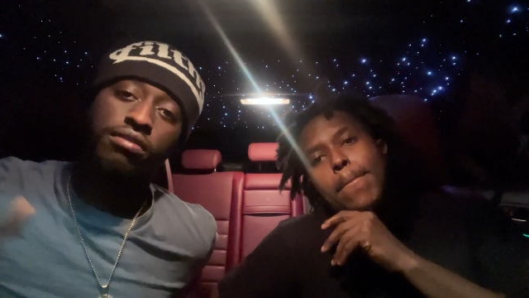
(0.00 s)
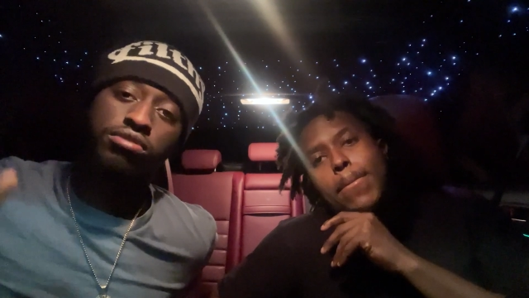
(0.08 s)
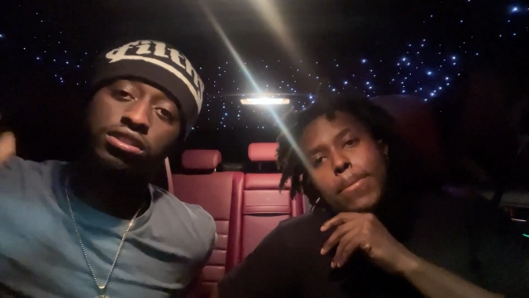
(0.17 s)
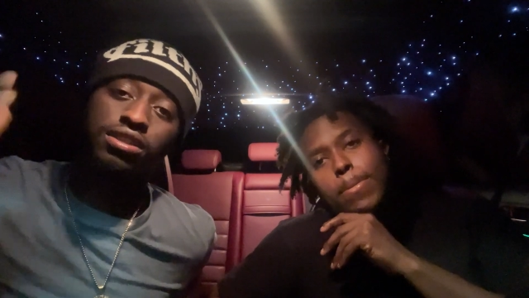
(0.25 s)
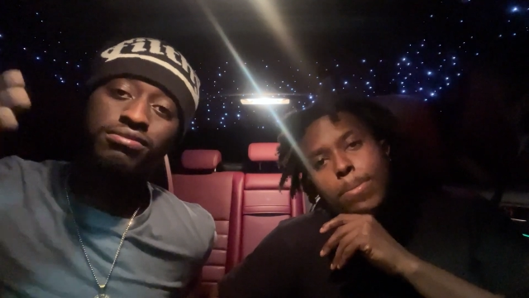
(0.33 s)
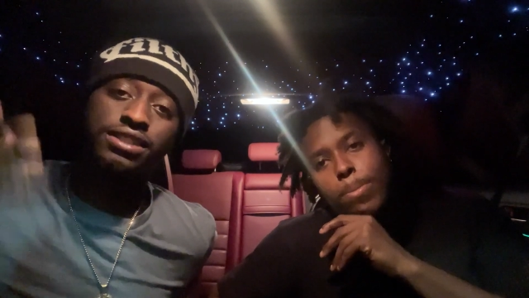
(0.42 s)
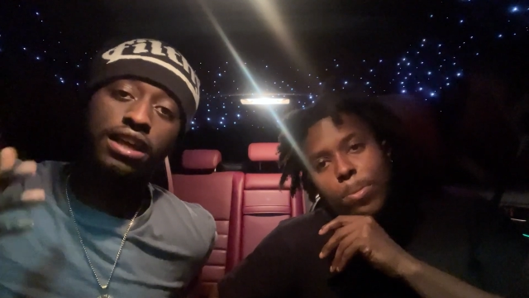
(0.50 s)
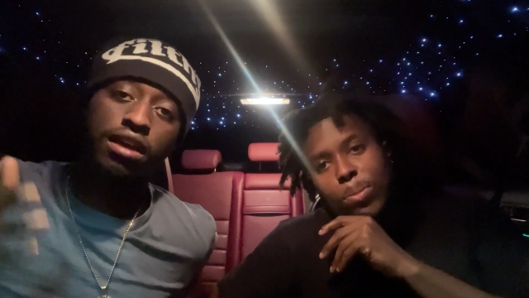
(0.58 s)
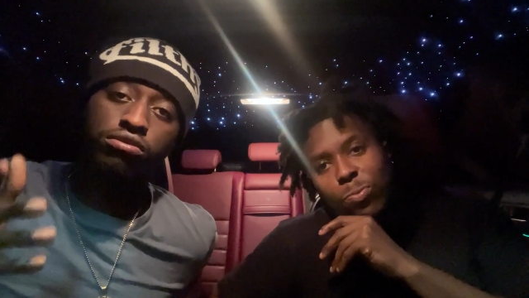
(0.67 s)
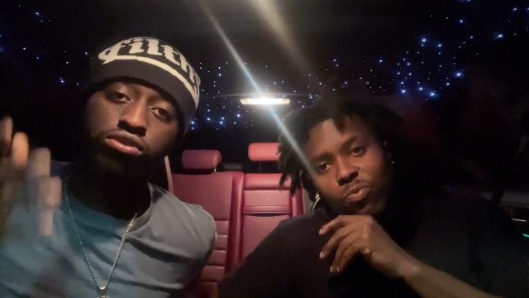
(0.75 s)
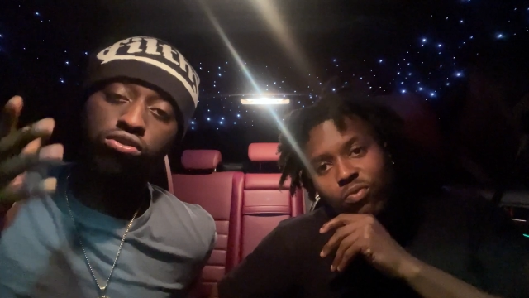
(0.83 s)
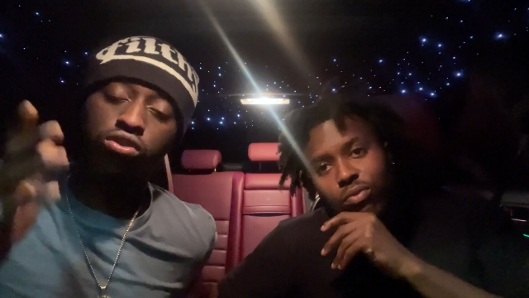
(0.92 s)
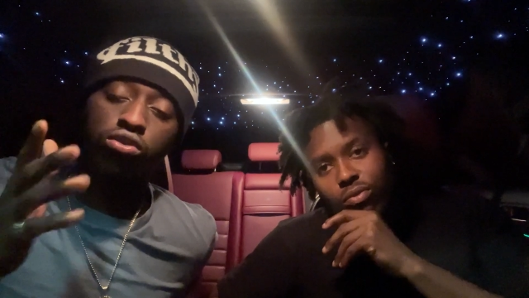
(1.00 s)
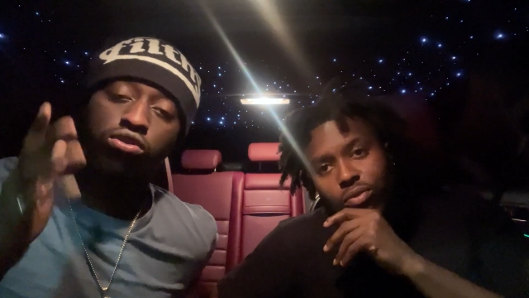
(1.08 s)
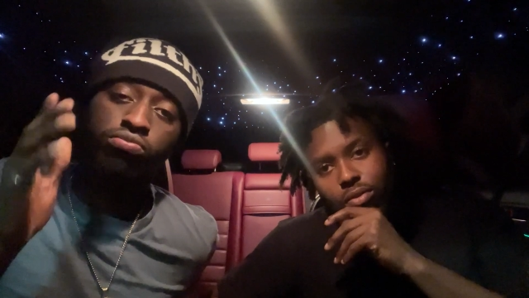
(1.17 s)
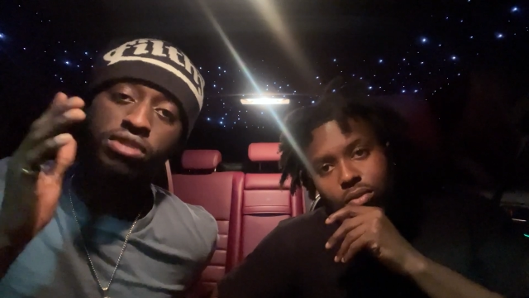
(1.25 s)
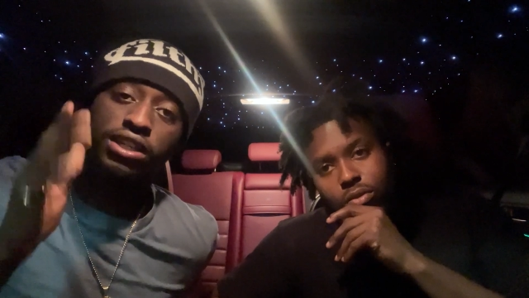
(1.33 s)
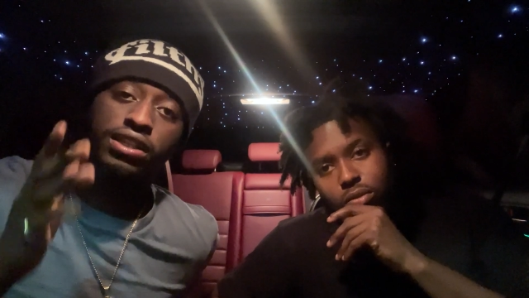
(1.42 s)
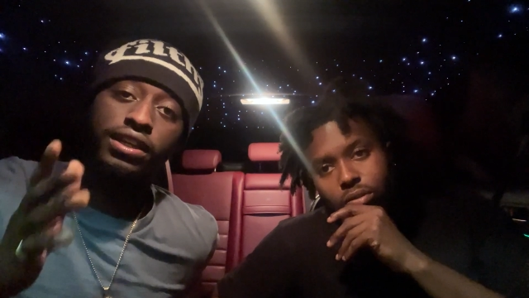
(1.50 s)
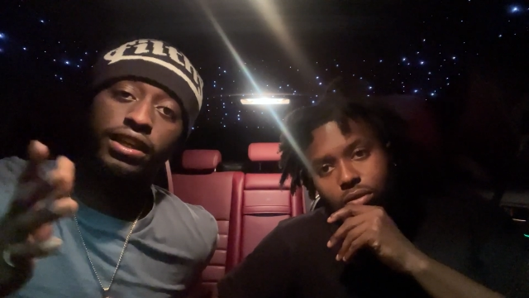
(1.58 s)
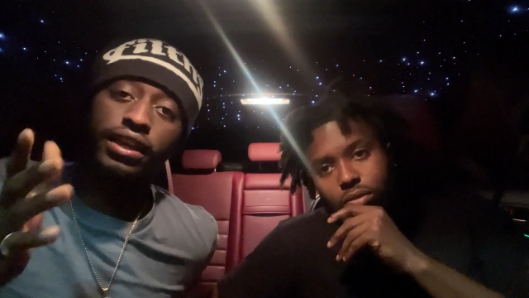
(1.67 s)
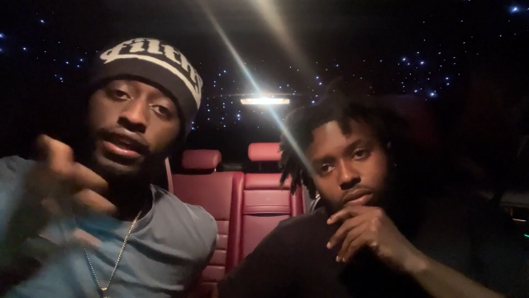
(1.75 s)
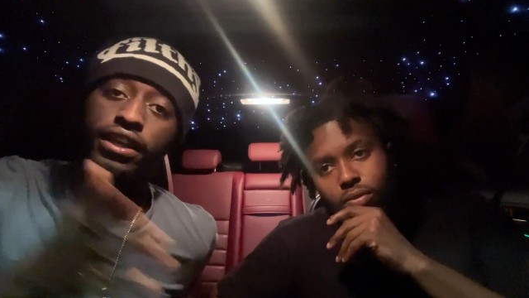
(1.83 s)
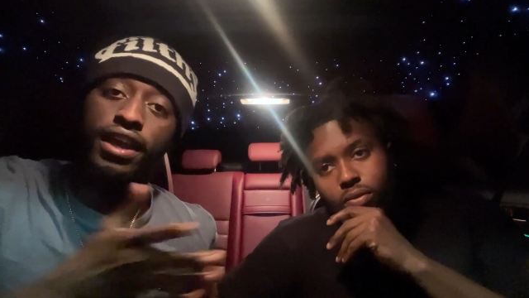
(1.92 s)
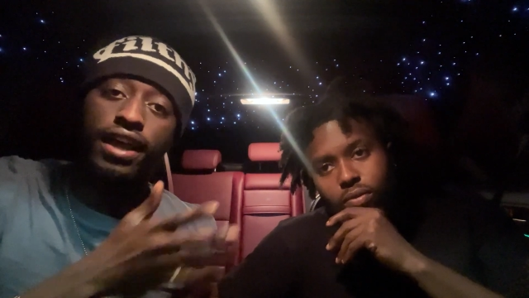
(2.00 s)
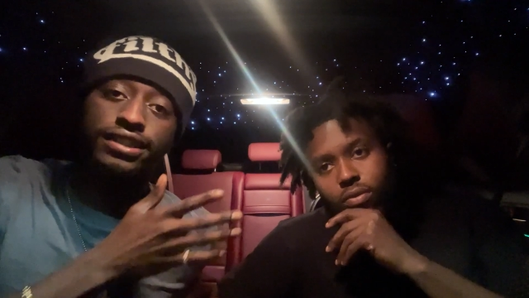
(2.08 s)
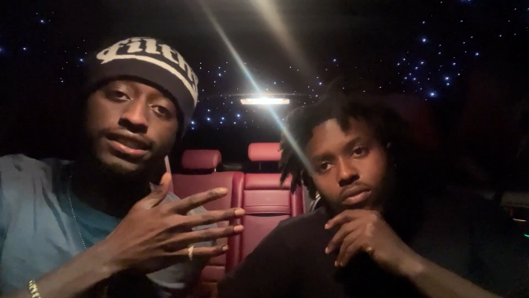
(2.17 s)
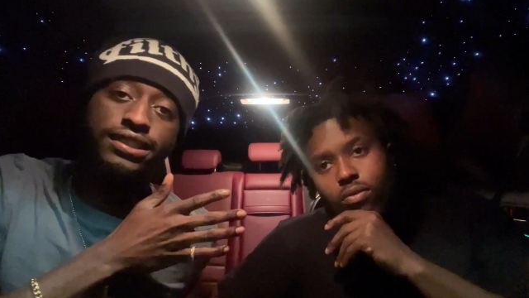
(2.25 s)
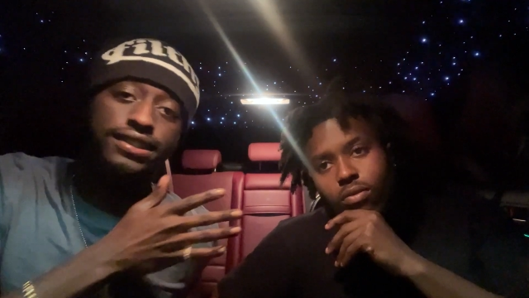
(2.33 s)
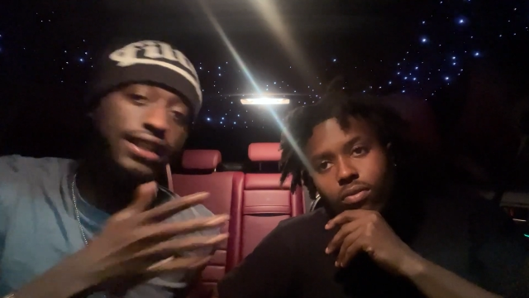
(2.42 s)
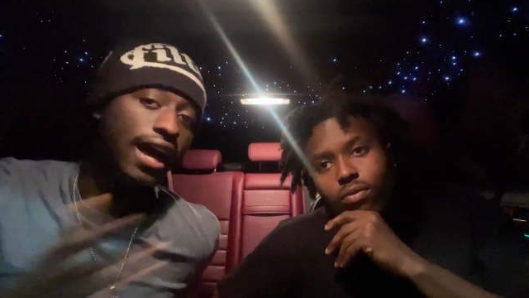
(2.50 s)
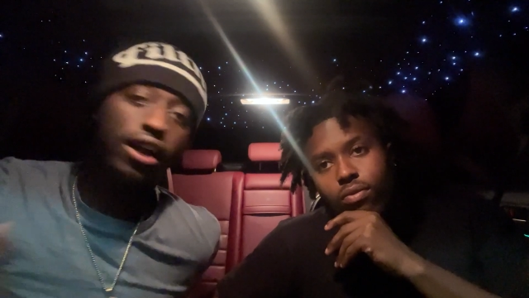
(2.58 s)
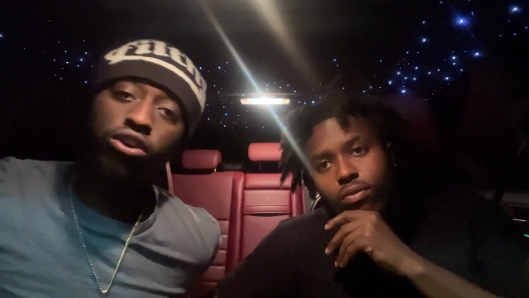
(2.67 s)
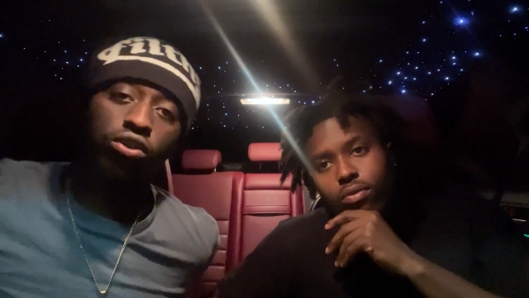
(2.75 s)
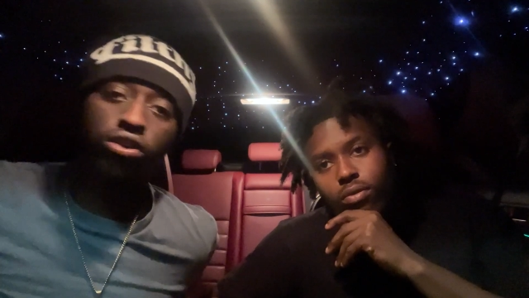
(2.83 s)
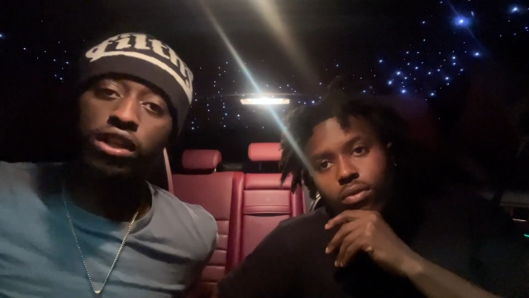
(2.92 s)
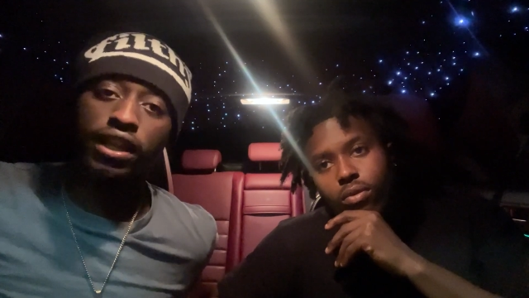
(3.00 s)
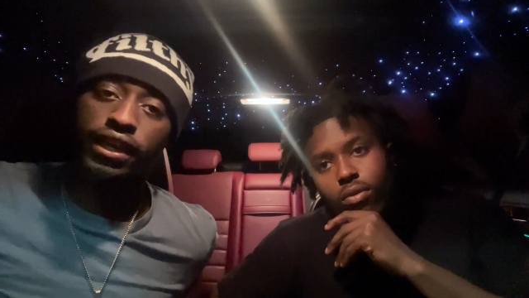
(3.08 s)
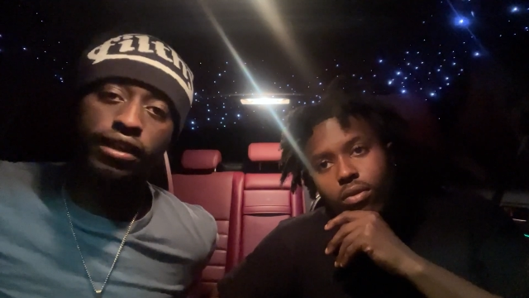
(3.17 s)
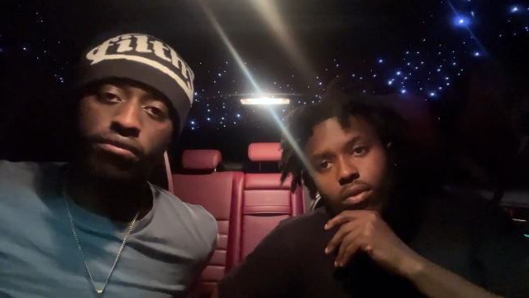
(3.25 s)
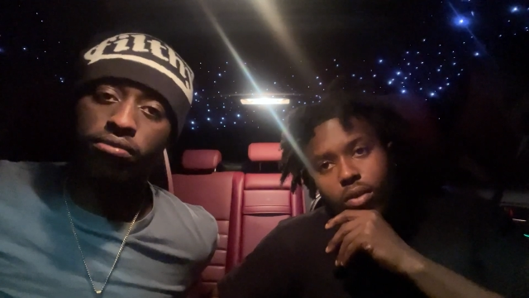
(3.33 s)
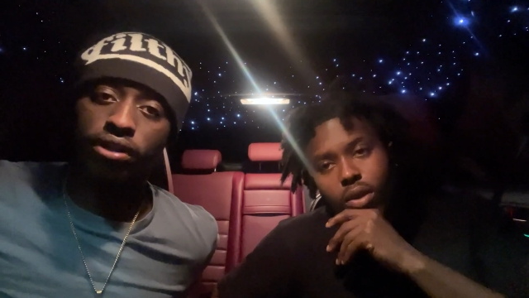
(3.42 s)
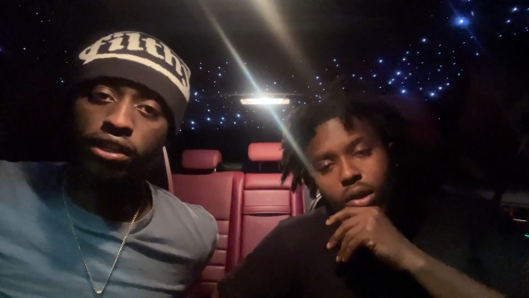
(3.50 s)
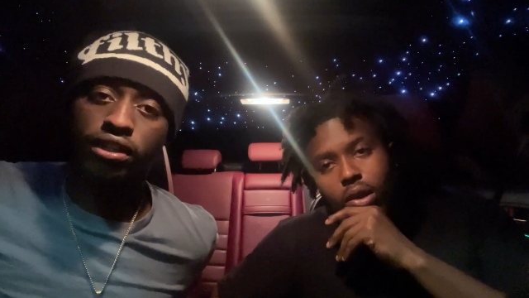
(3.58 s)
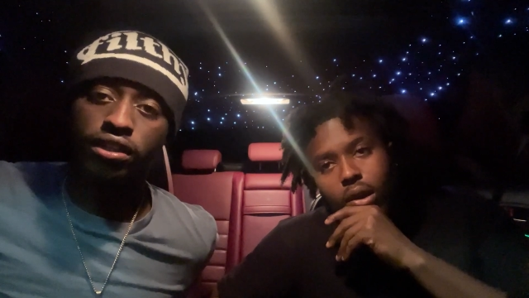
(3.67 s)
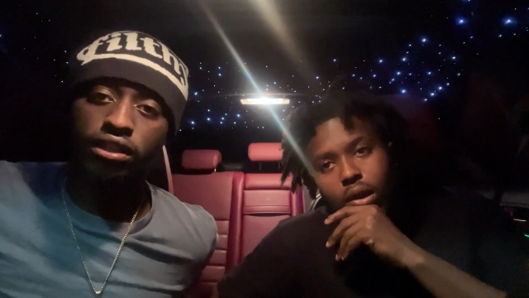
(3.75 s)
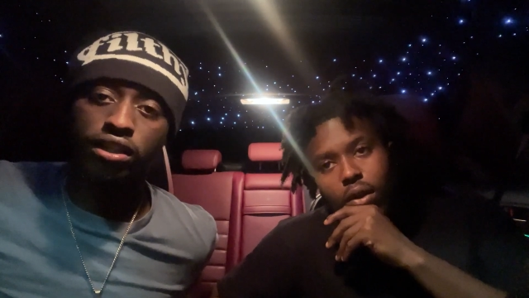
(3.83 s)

Speaker 1: Sometimes you gonna meet a nigga and y'all just not gonna click, bruh.